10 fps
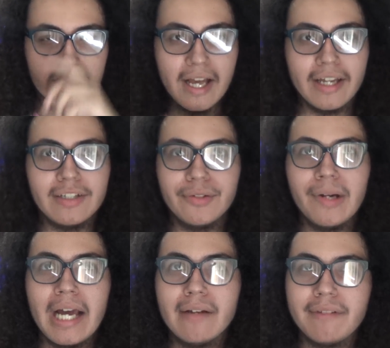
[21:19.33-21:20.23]
I do
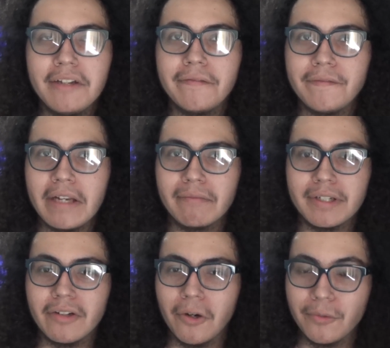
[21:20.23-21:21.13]
have a
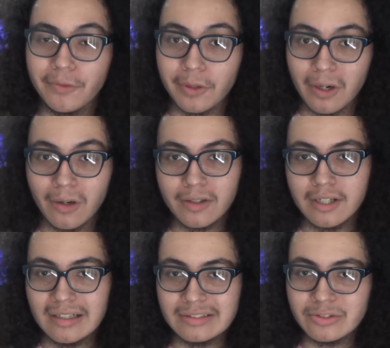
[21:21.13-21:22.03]
favorite overall
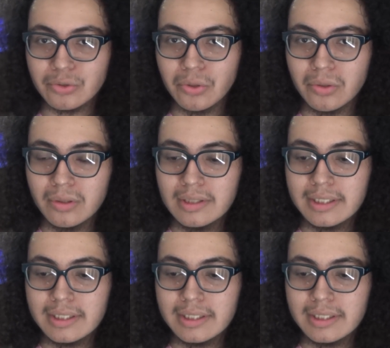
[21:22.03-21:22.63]
console,